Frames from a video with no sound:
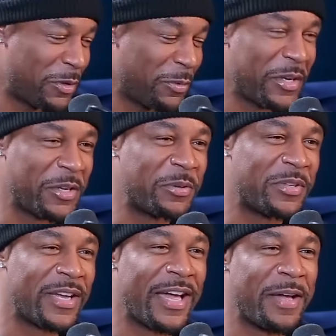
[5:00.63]
between
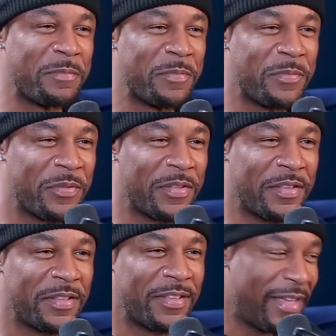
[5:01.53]
Noontime
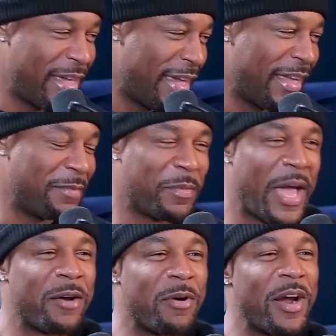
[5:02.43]
and
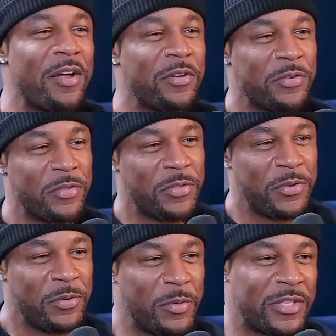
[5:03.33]
Blackground yeah.
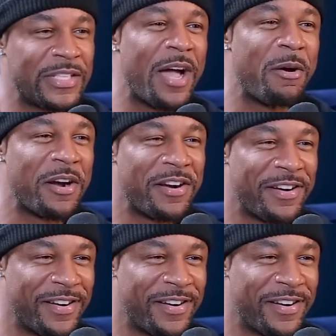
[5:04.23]
went sour.